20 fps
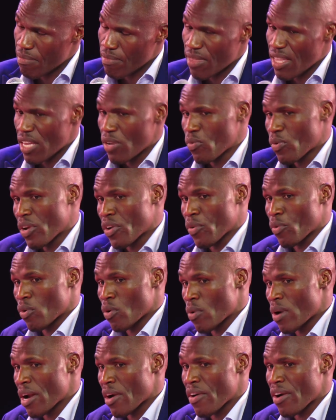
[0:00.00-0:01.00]
Then we
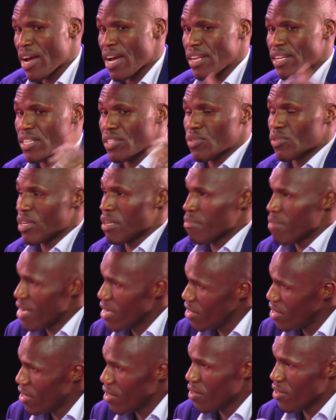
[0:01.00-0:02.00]
were running to the
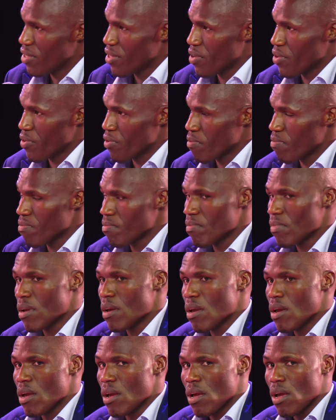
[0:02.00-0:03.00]
emergency room.
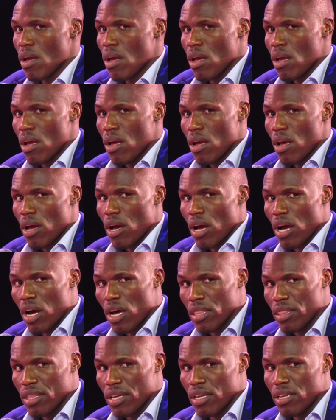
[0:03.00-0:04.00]

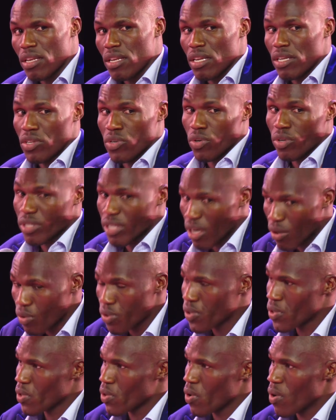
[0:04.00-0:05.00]
And then the doctor who
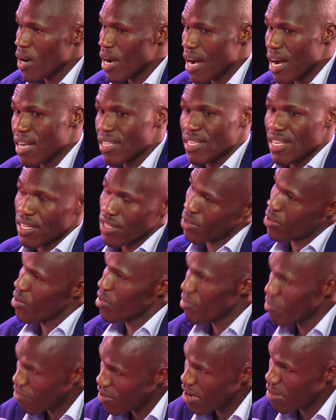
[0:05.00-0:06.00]
saw her just
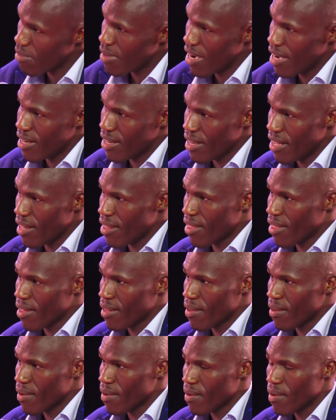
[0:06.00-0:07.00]
confirmed her death.
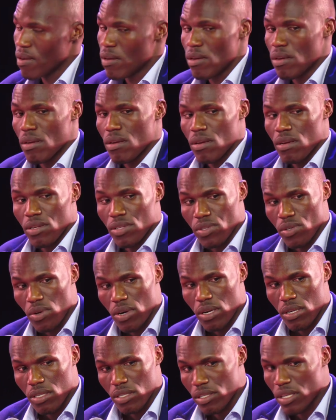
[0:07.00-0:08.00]
So
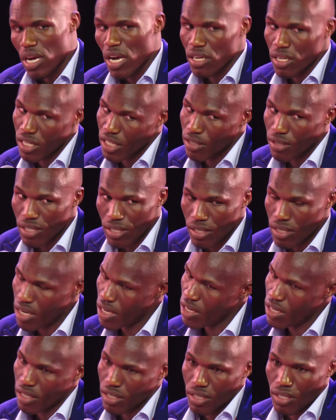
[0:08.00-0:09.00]
they said, this
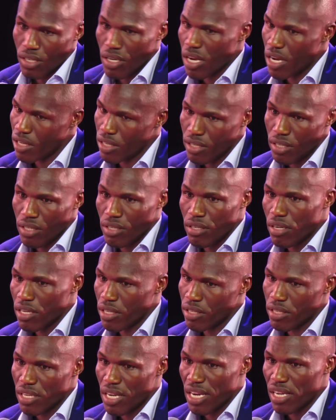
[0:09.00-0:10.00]
lady has
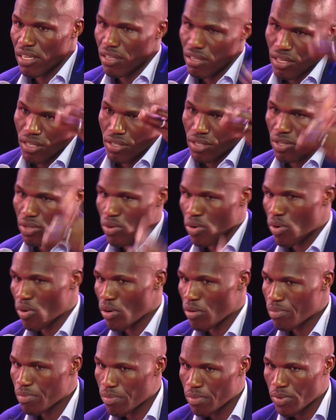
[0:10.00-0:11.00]
died, there's no
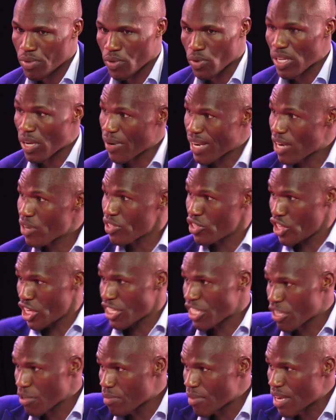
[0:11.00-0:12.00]
hope. So they were not
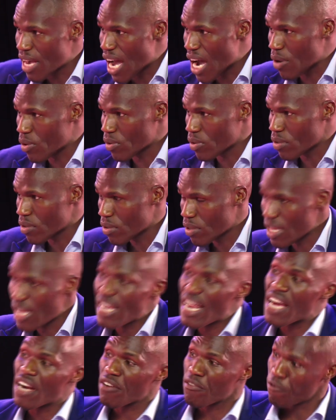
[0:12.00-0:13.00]
chasing me out. Then
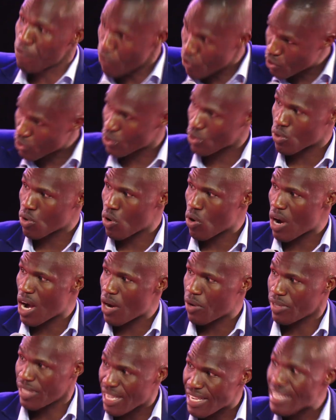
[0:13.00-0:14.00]
I refused to go
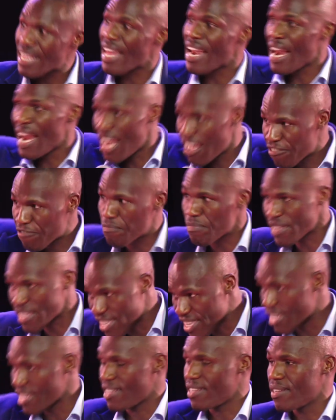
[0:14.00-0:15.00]
out. Then they left me
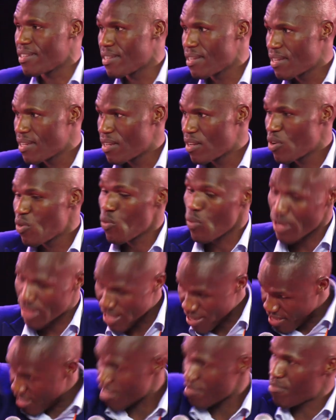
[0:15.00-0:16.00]
in with the
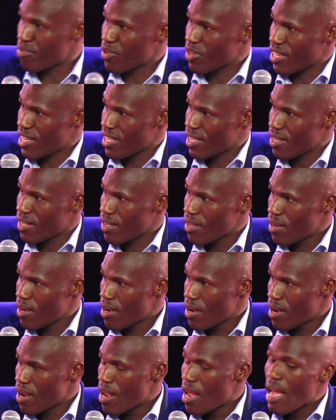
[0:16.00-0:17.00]
dead body.
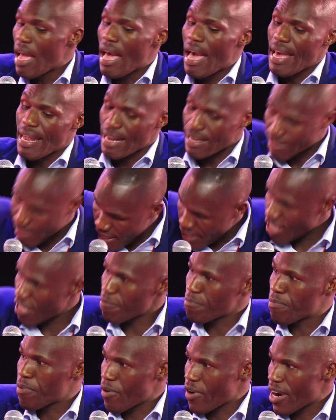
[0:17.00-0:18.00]
And I
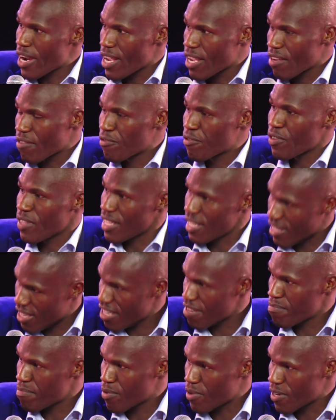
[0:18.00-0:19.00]
started praying for the
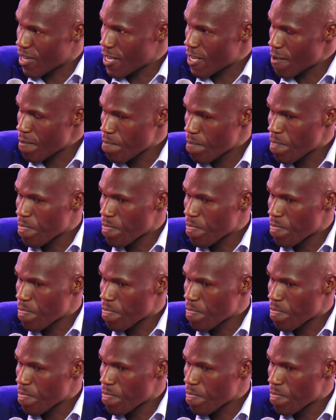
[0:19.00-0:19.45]
dead body.